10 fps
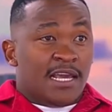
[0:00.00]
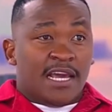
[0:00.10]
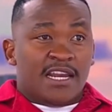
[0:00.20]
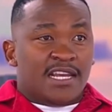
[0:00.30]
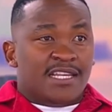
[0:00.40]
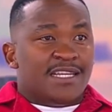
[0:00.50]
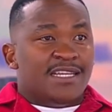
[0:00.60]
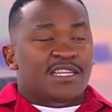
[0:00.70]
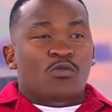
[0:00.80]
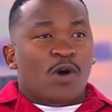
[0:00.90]
and
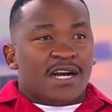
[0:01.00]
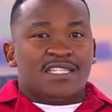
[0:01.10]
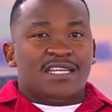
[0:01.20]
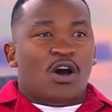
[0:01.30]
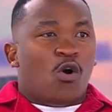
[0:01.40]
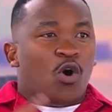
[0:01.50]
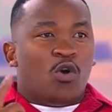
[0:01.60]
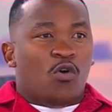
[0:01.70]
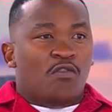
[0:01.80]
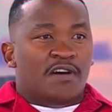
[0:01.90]
it works all
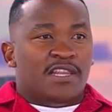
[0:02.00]
over